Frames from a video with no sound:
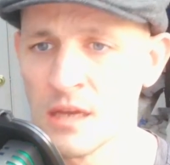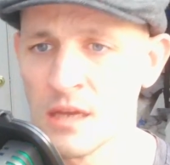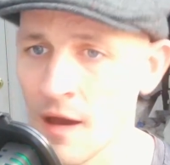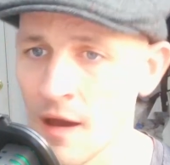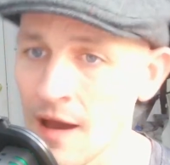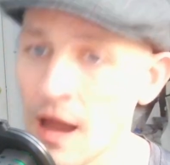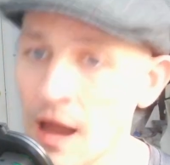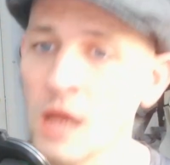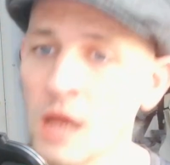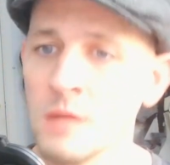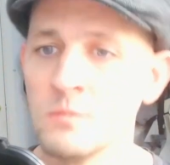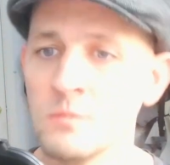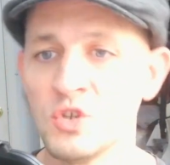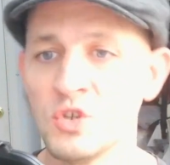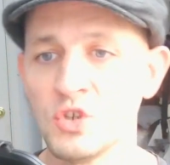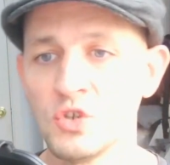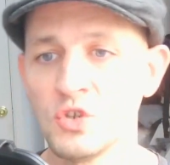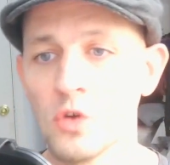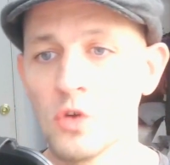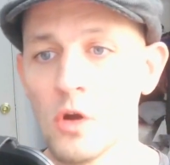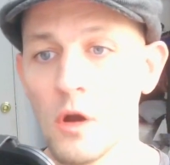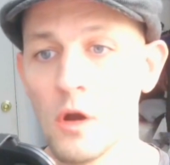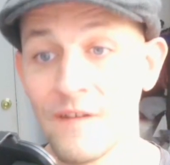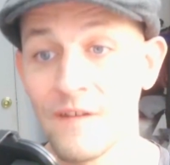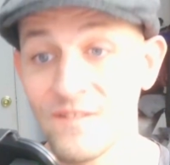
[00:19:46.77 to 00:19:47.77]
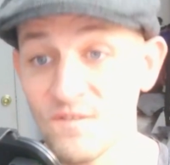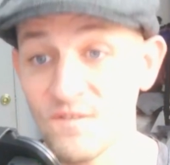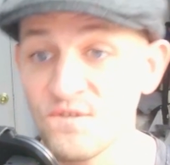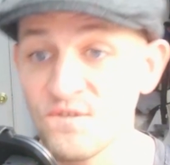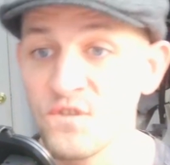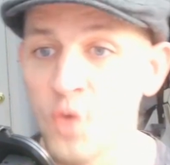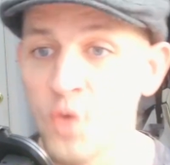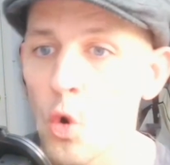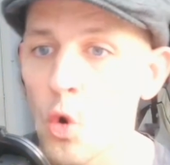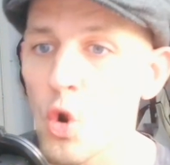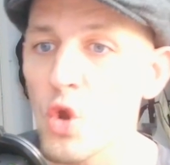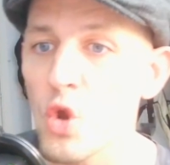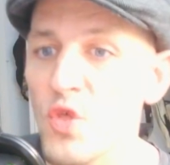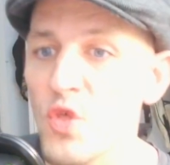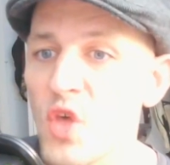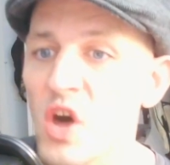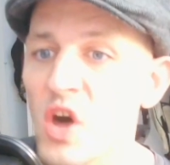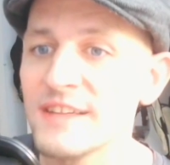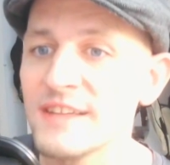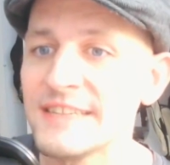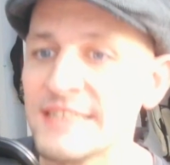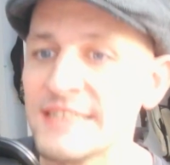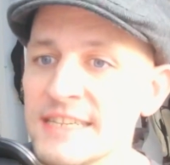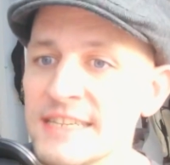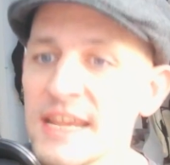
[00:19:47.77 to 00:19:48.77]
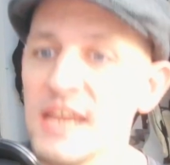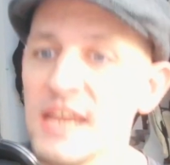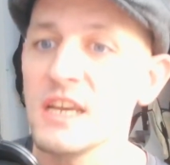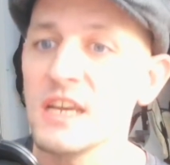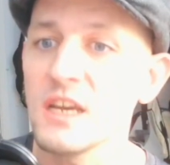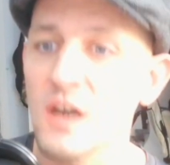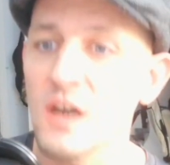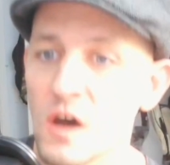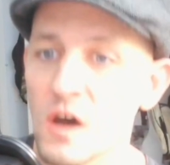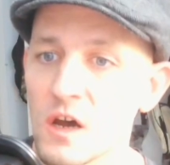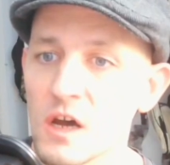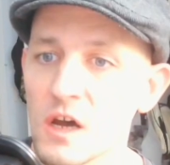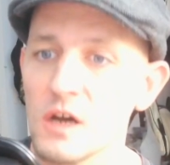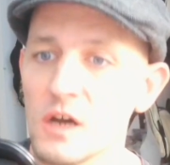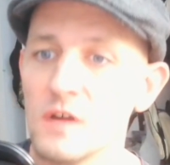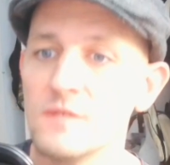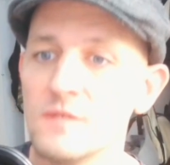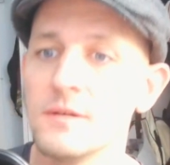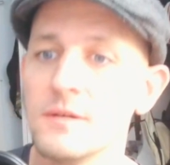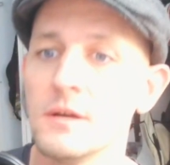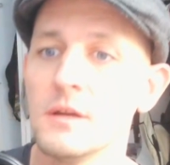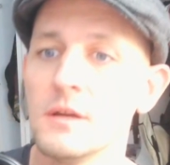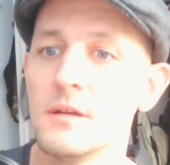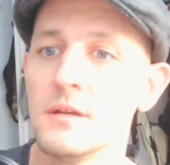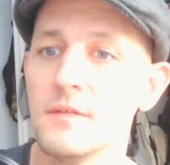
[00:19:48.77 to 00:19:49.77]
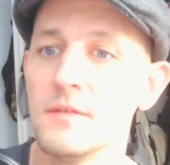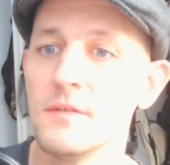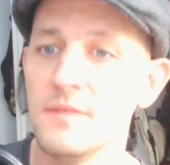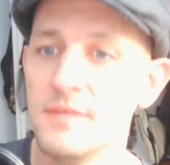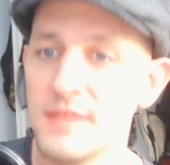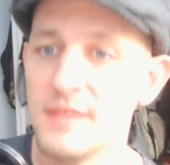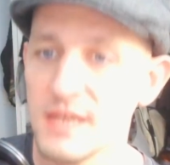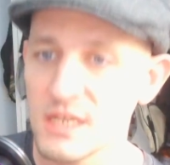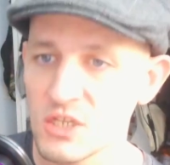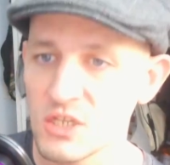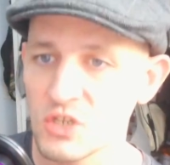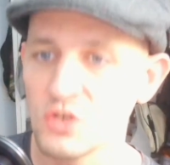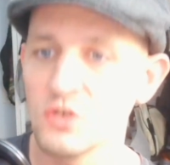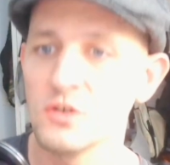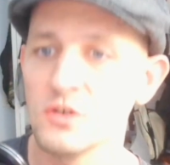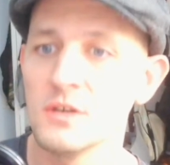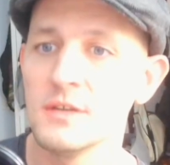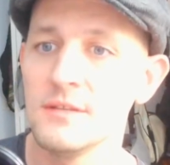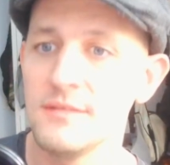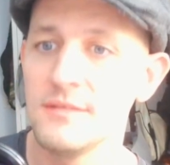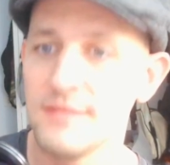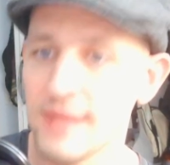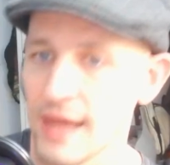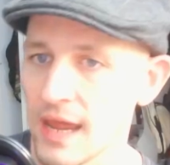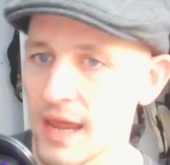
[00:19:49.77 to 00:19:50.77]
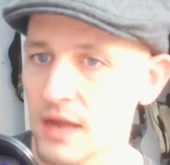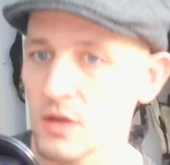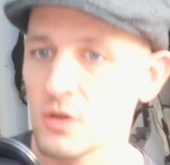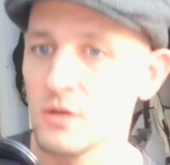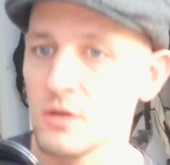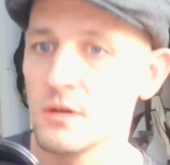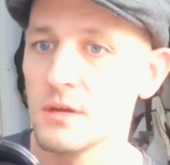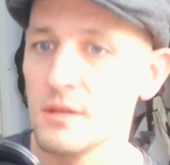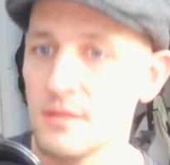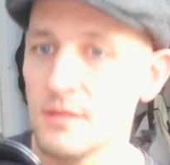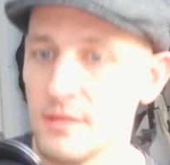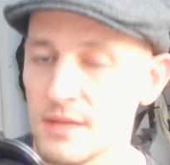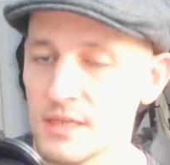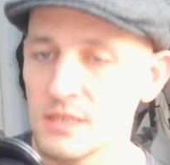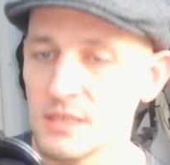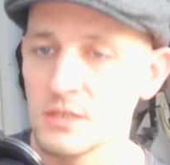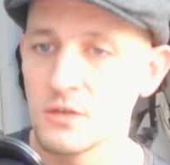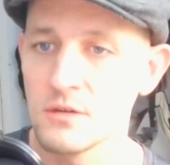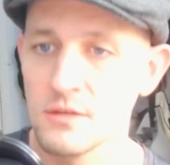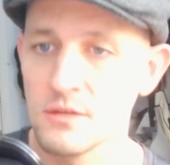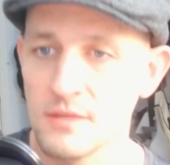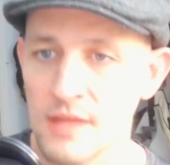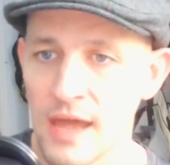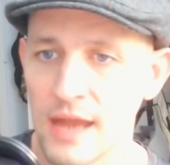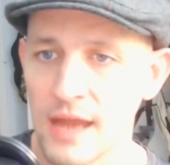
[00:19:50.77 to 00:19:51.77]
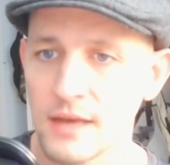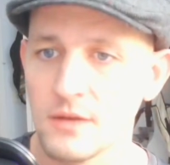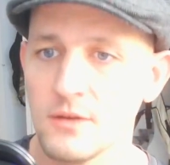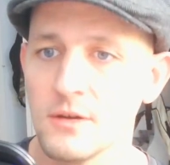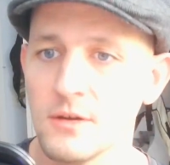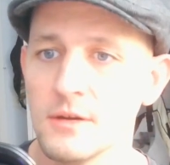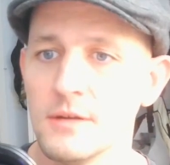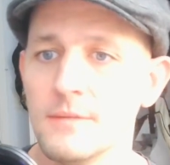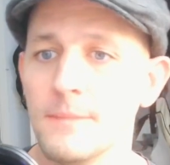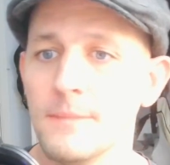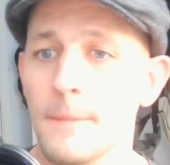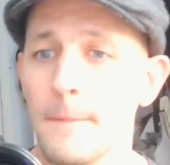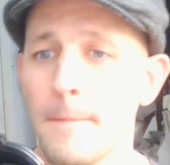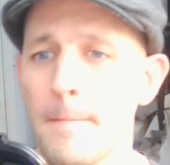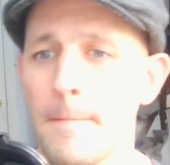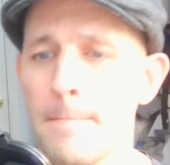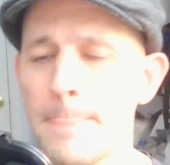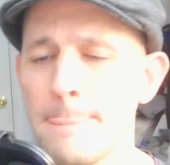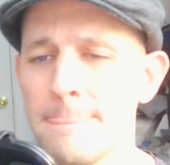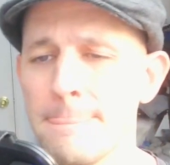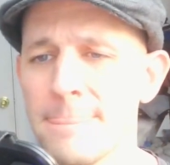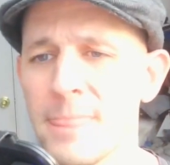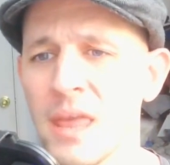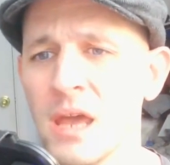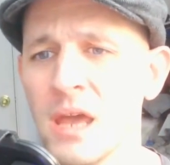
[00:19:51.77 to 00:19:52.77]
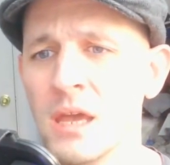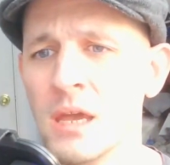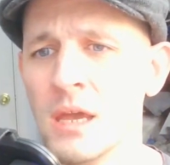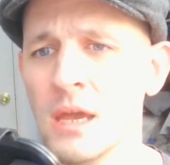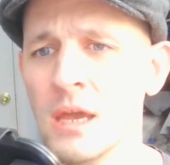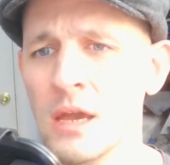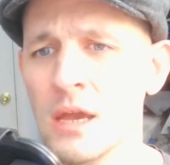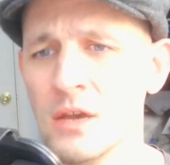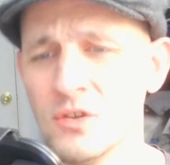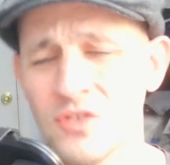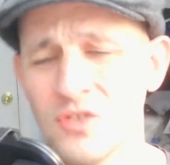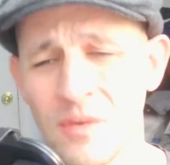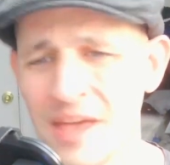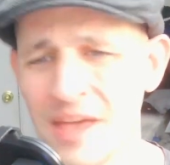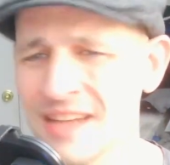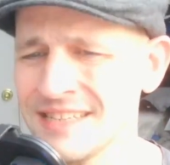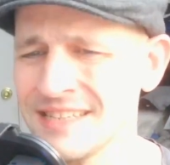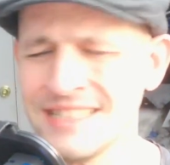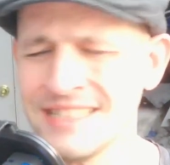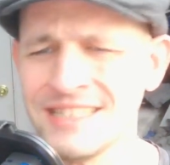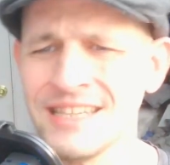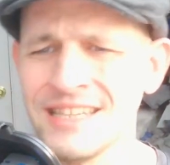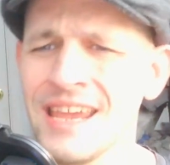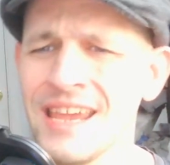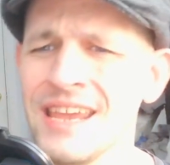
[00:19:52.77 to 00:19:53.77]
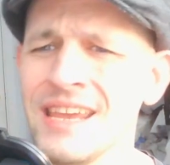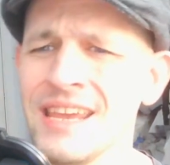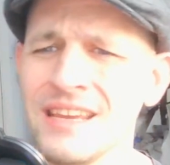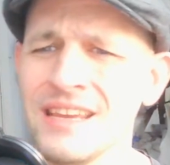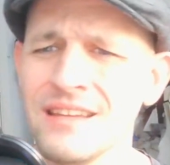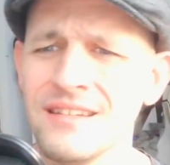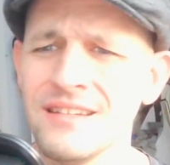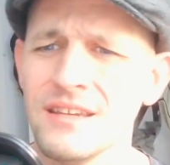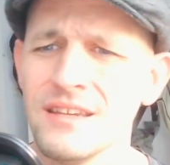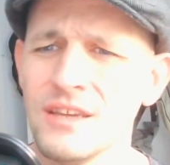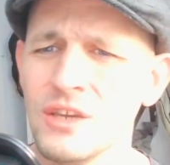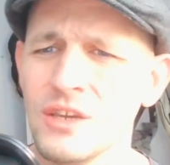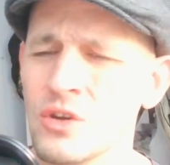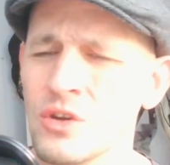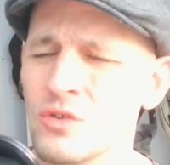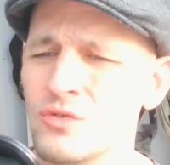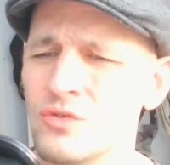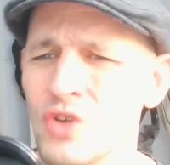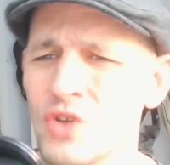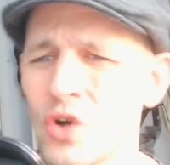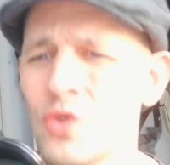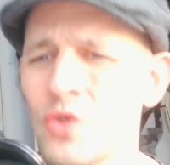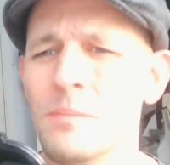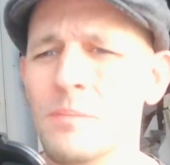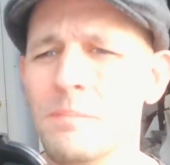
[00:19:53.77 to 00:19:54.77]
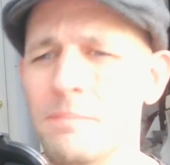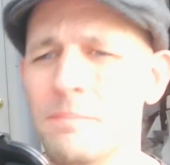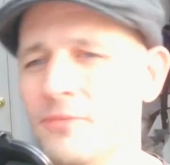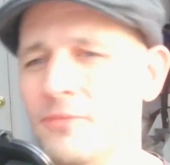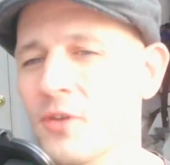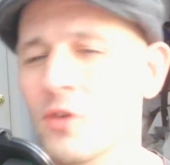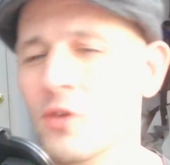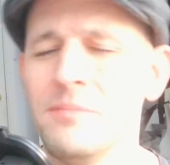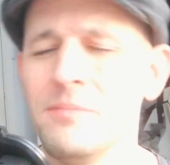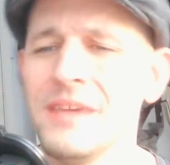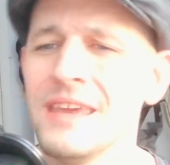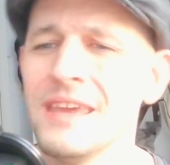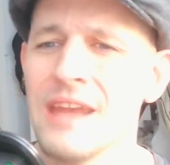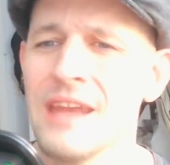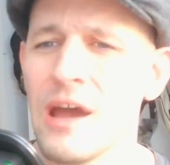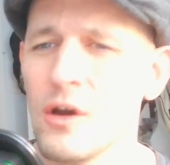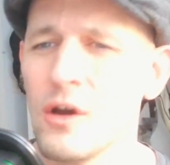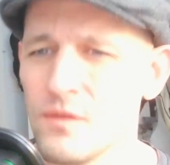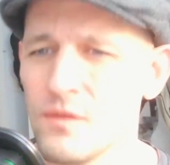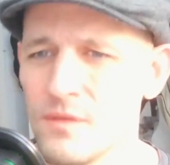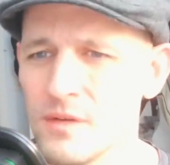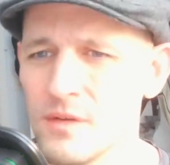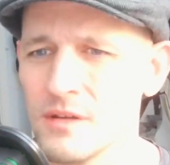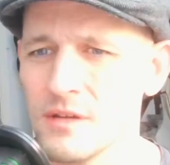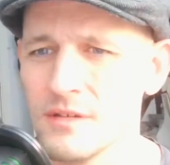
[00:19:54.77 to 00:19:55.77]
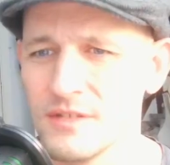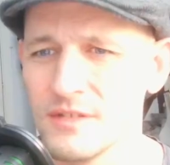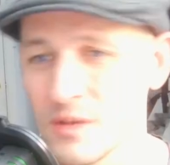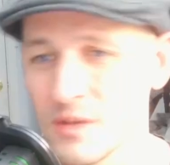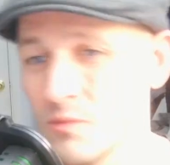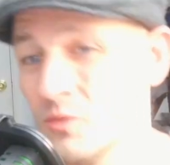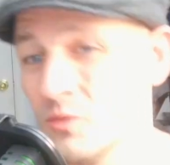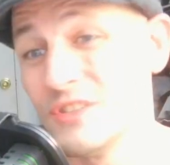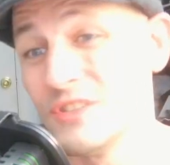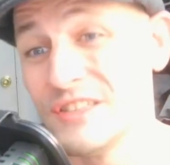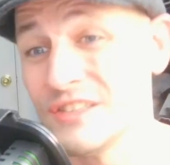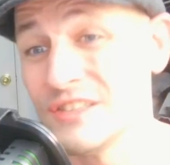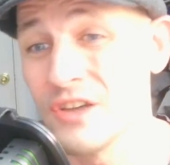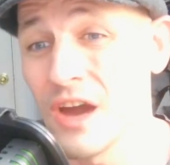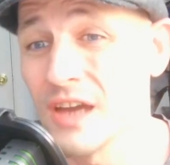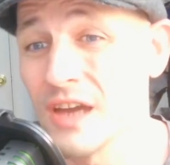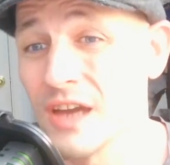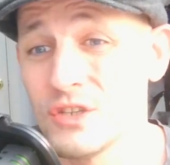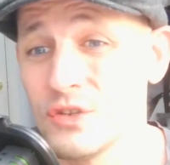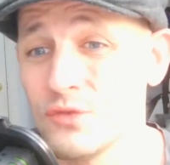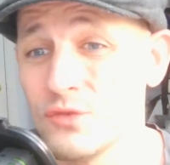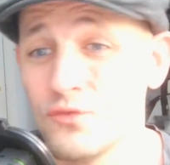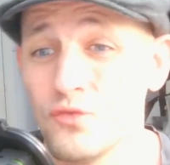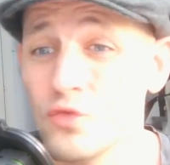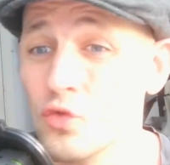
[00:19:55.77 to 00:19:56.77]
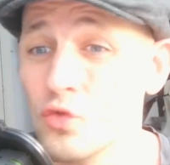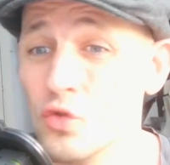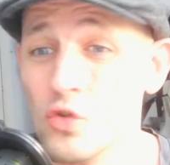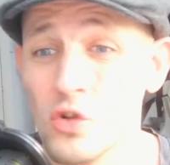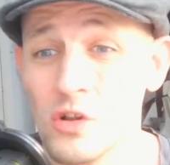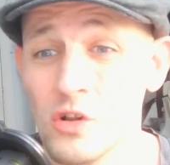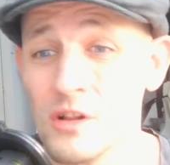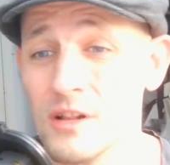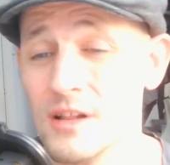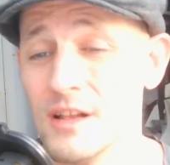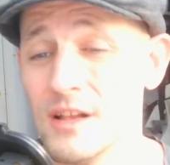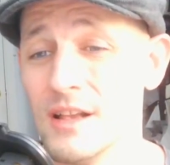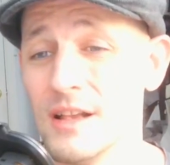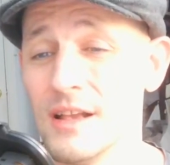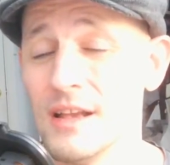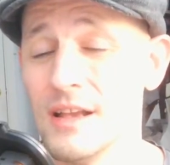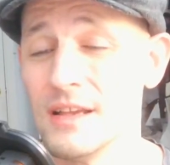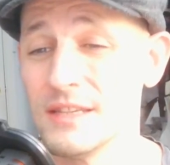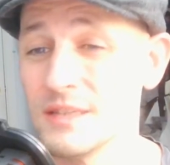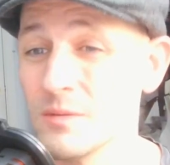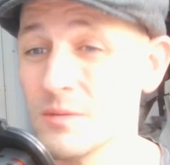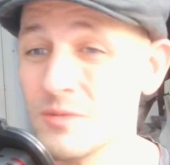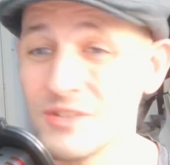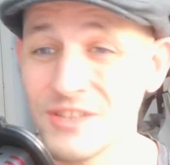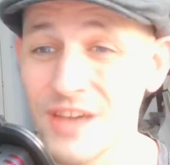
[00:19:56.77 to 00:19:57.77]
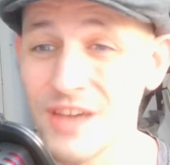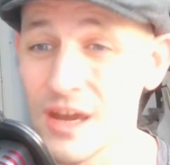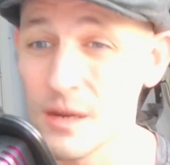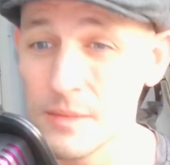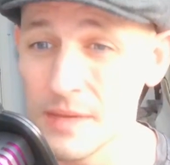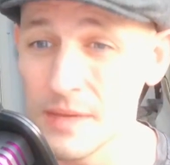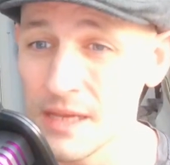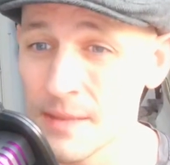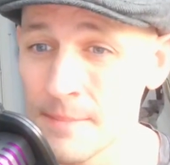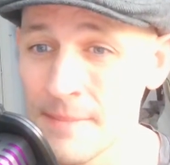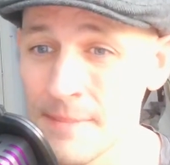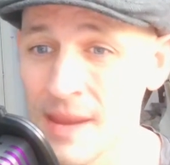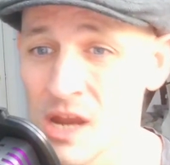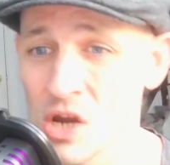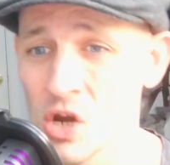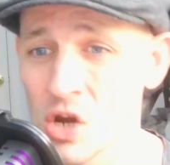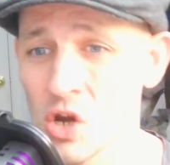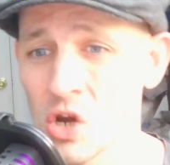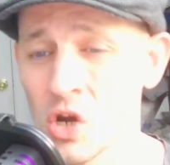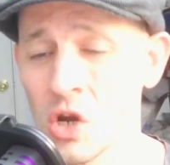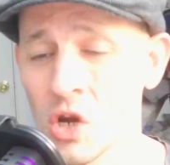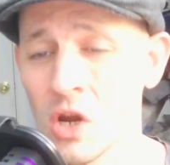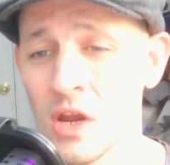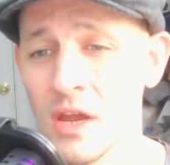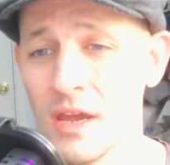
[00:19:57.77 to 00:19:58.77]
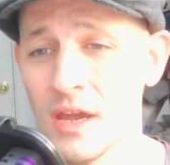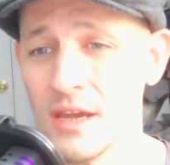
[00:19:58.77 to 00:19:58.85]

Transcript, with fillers: I am strong for the sake of this good, that good, this good, that good. So I'm not saying, you know, don't don't be an alpha. Someone's got to rule. Someone's got to be a mayor.